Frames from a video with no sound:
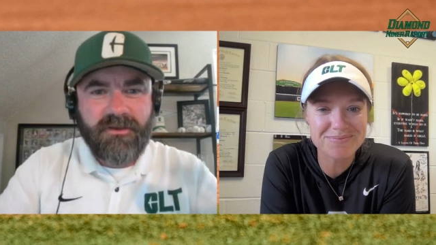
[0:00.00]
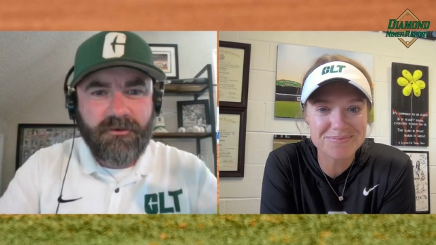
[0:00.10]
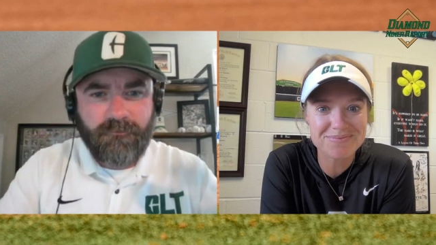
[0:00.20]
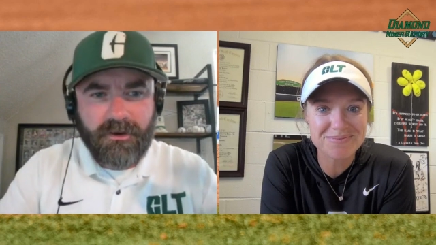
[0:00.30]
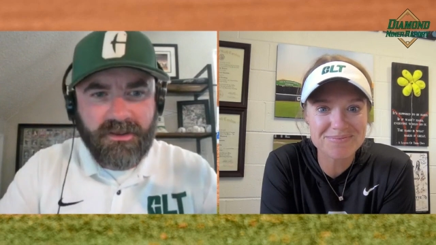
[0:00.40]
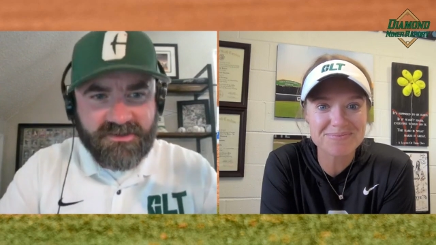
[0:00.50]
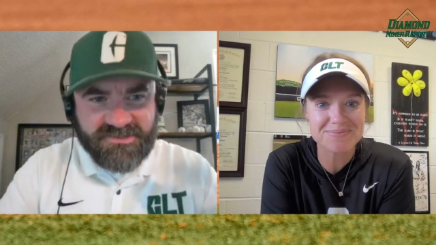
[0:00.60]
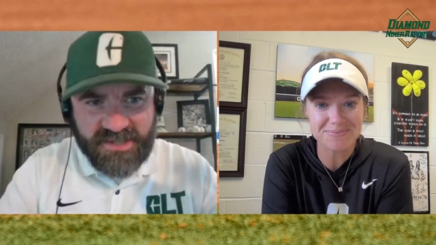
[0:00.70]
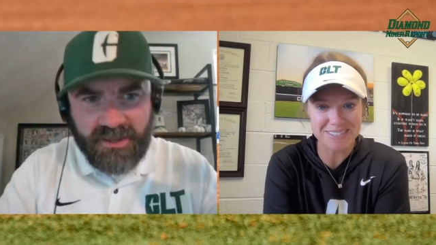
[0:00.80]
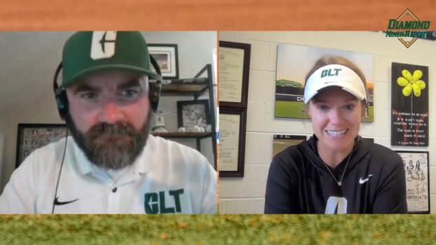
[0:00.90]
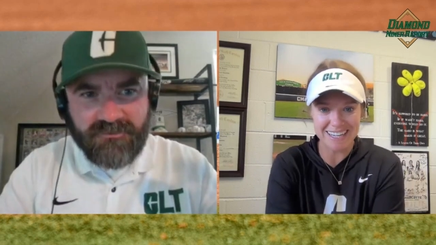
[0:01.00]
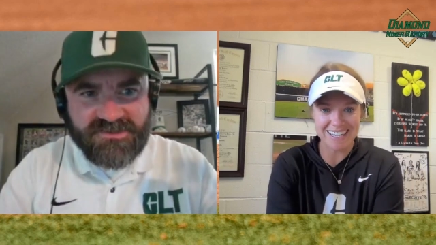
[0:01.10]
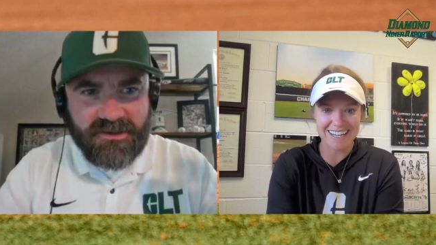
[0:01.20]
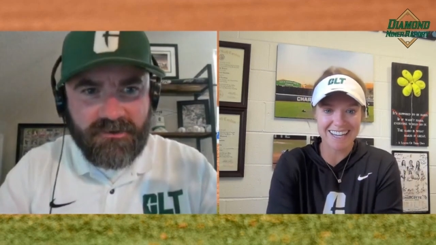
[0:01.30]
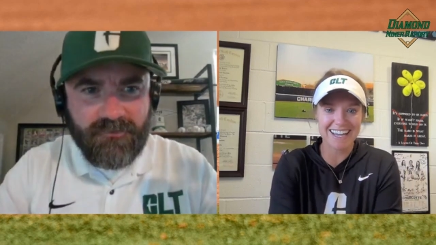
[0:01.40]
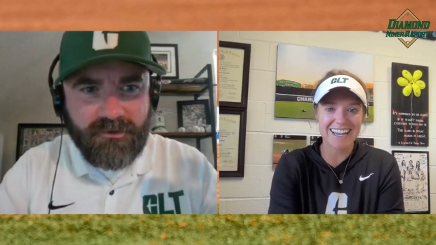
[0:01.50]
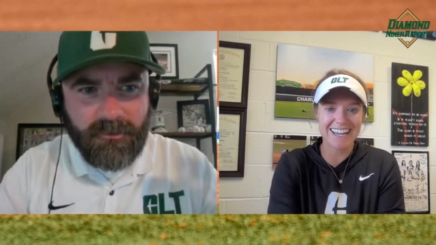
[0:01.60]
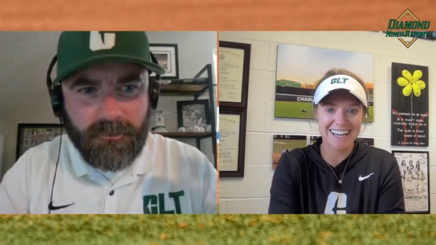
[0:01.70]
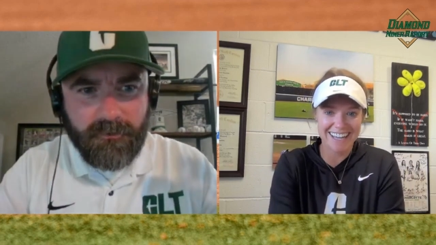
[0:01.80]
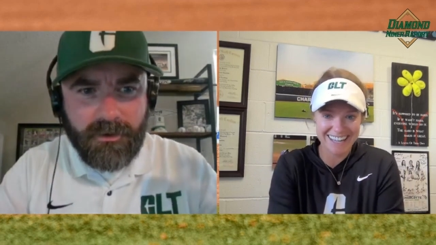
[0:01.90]
Speaker 1: different and get a save instead of a
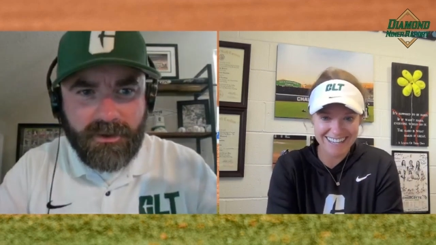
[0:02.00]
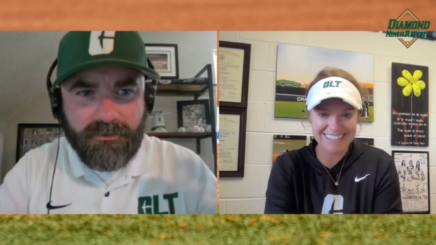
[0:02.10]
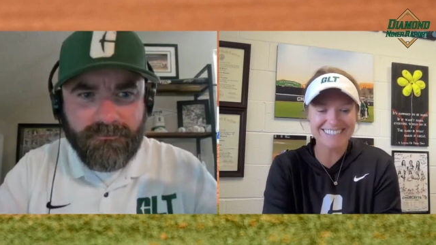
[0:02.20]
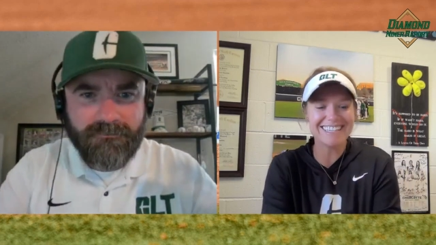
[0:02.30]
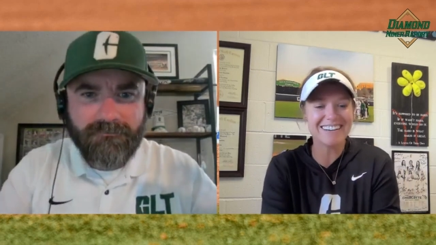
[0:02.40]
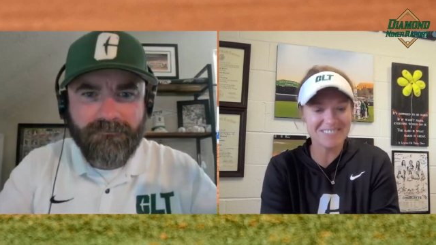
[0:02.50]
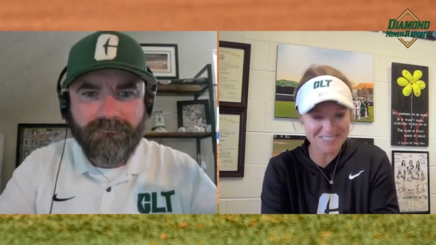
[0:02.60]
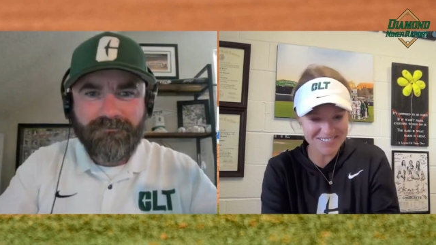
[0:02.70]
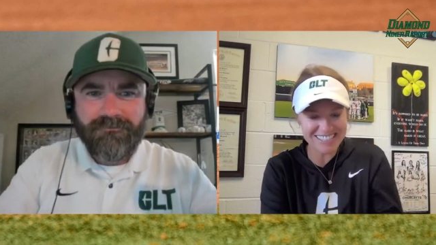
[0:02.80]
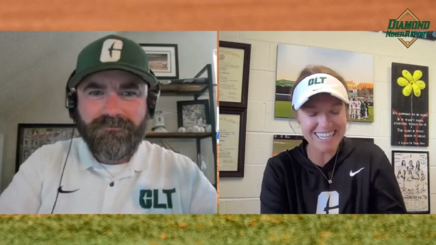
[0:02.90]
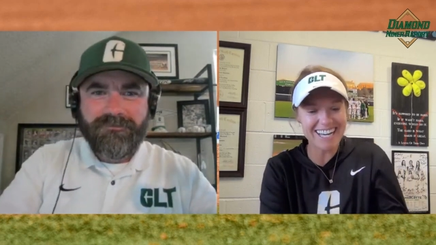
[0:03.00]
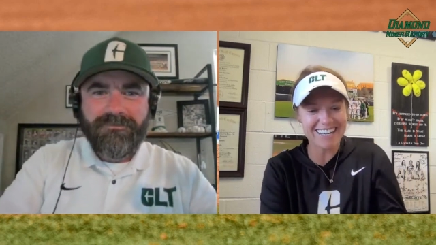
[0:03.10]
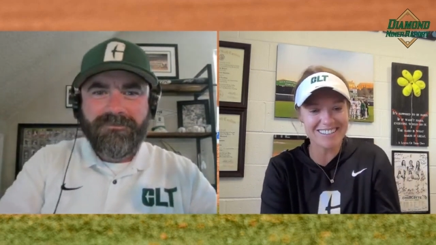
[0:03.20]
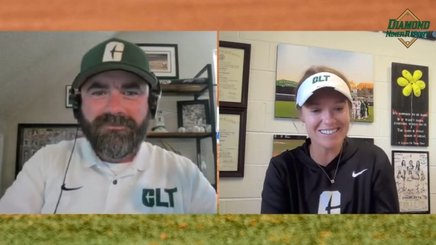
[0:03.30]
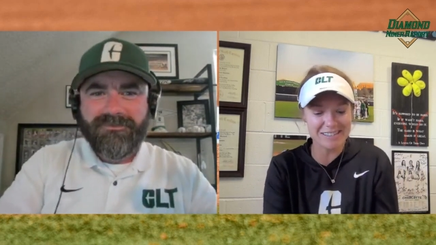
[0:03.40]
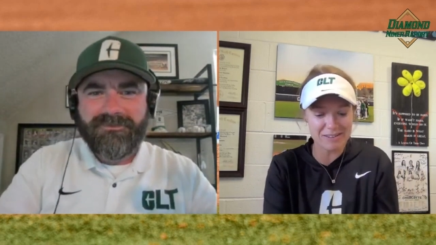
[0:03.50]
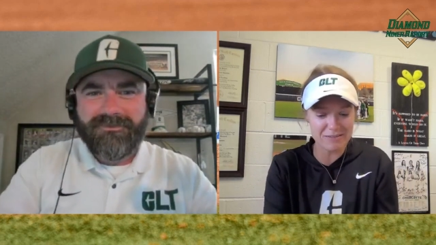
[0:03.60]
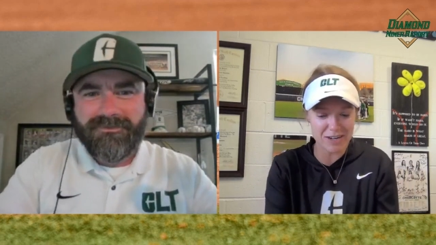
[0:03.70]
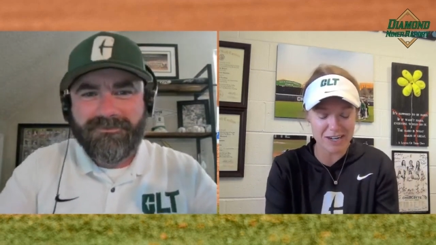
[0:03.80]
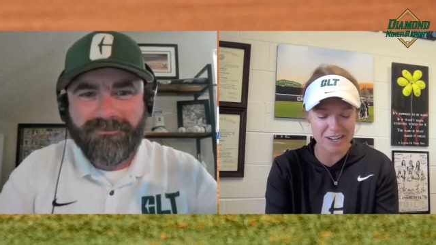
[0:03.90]
W, right?
Speaker 2: Yep. Yeah, a little
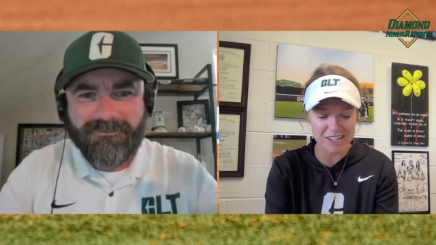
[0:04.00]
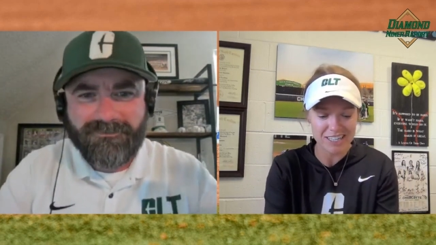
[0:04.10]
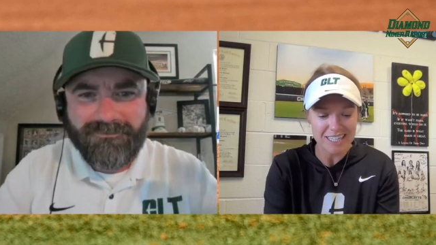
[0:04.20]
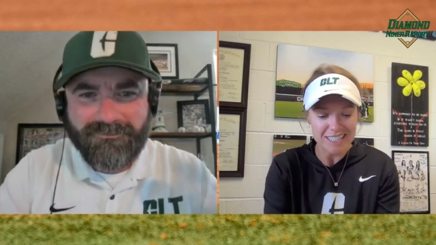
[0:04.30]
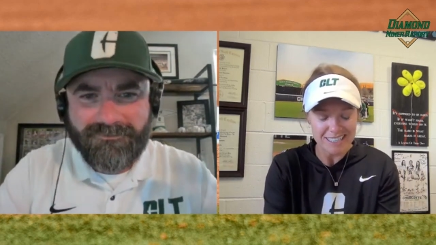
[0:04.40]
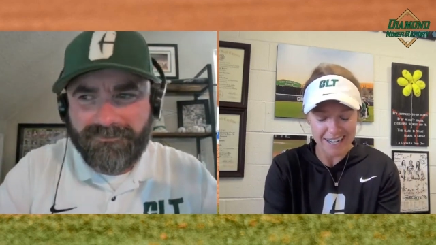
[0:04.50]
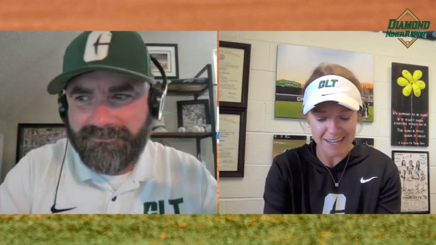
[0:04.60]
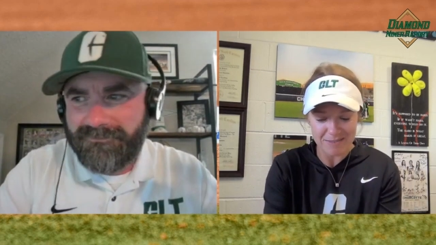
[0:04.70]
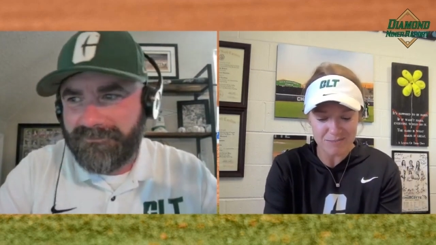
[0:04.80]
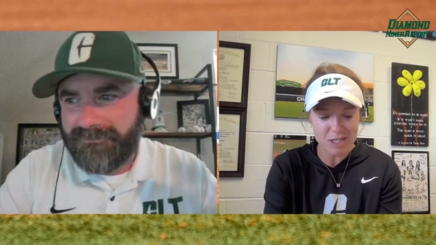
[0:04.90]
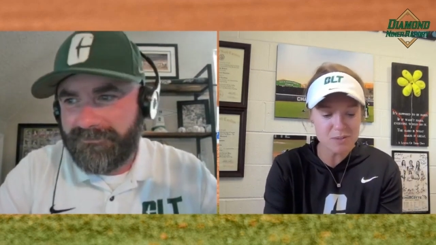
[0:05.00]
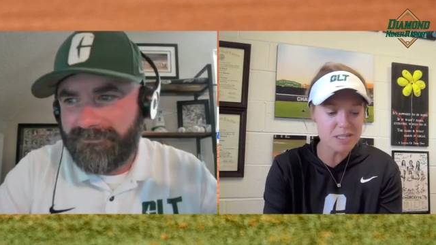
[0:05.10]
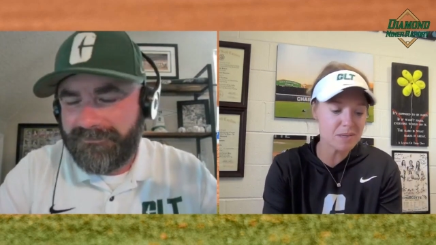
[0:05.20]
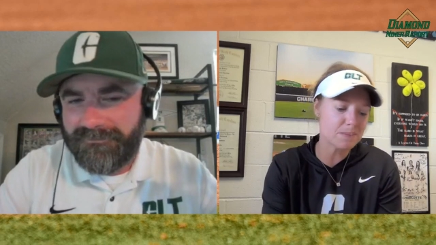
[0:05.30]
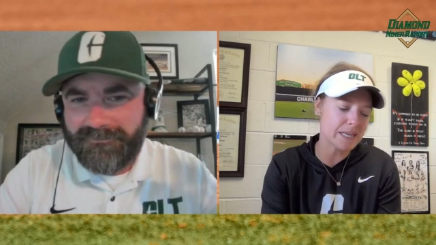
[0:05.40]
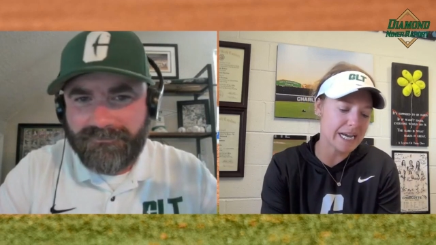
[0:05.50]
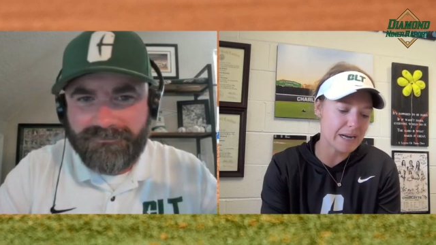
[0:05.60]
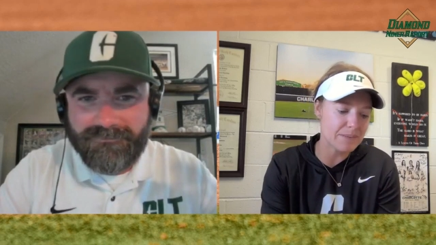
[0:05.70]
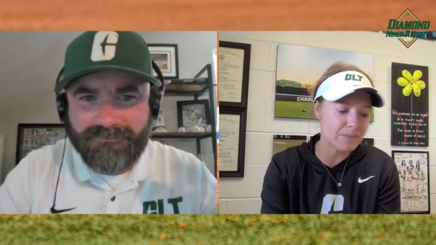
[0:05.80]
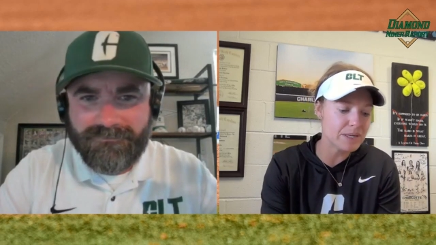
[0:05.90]
different for her, um, which was the
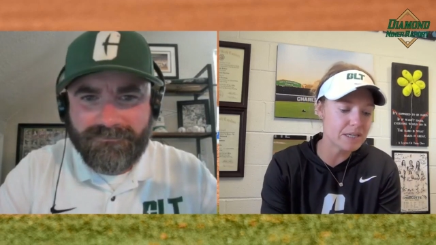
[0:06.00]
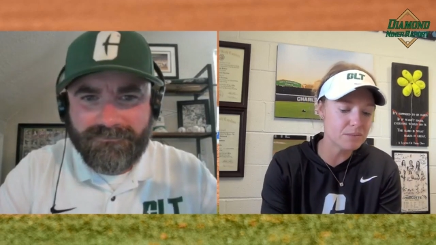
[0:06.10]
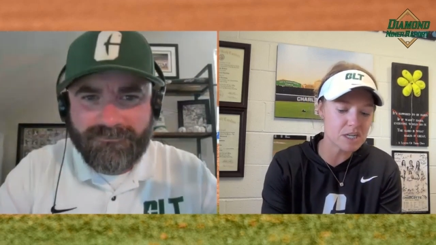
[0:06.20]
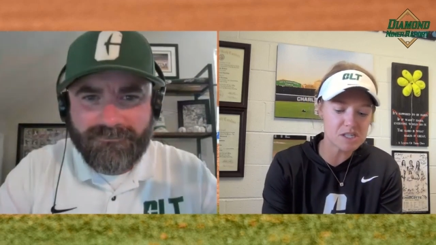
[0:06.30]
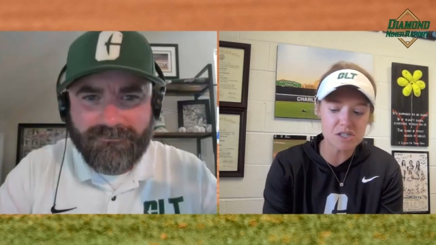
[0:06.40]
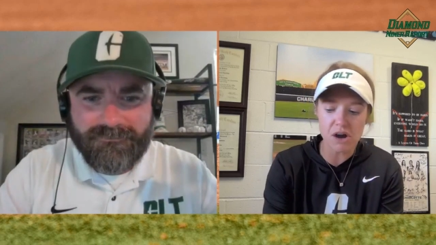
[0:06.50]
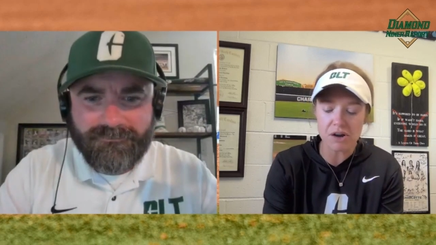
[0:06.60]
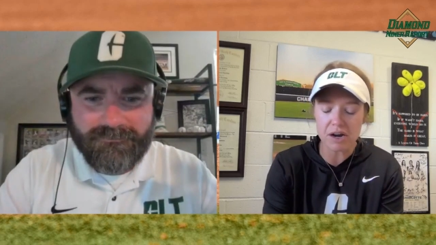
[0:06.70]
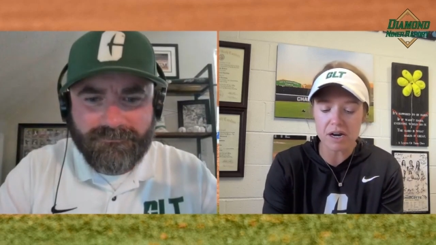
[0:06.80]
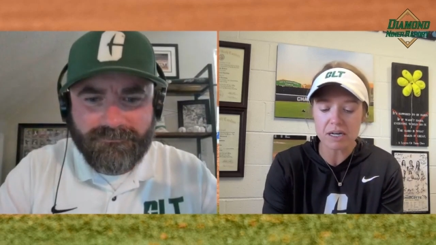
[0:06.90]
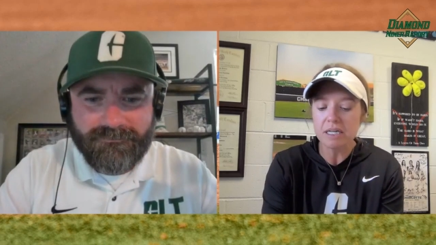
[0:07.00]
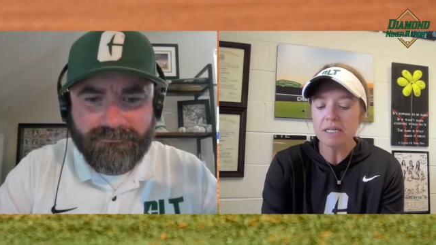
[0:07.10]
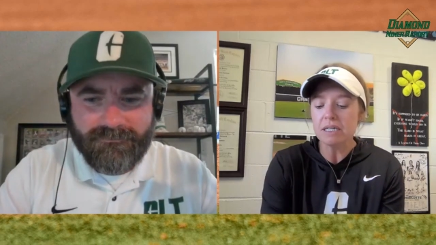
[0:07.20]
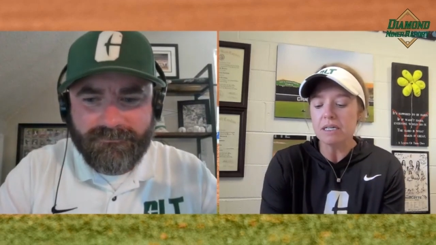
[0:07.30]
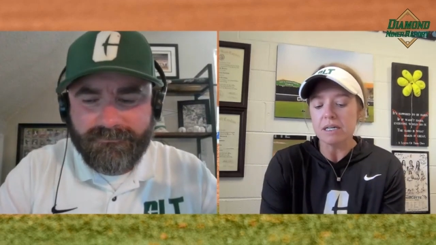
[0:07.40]
plan. I mean, we didn't want to start her